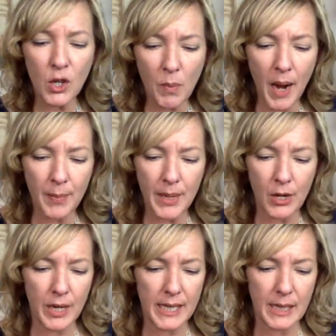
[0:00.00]
And you might be
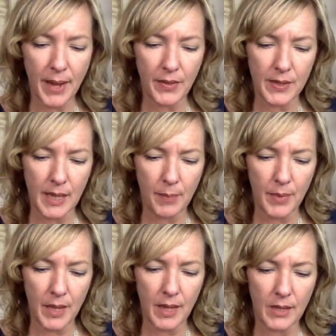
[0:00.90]
curious about the
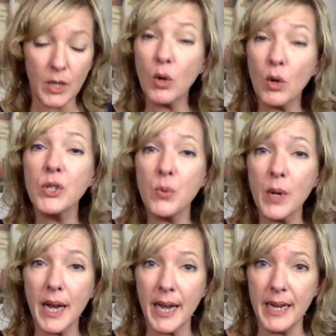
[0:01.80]
same thing. So I told you
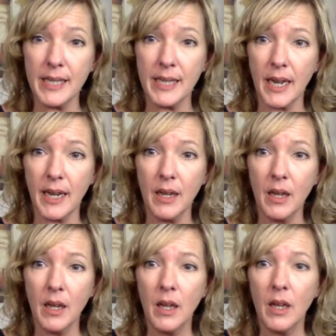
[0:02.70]
what I ate today.
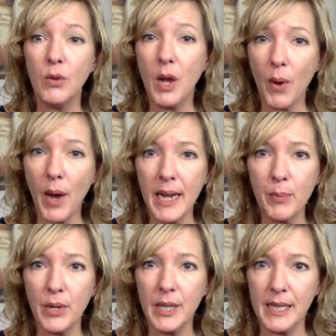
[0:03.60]
You know I
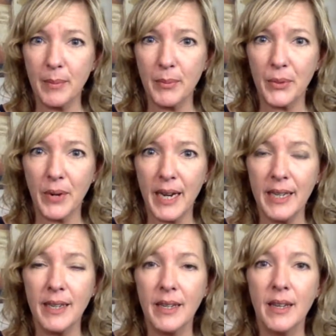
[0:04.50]
eat pretty simple,
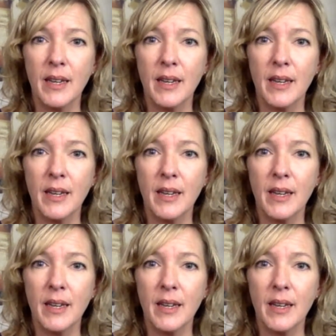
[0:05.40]
right?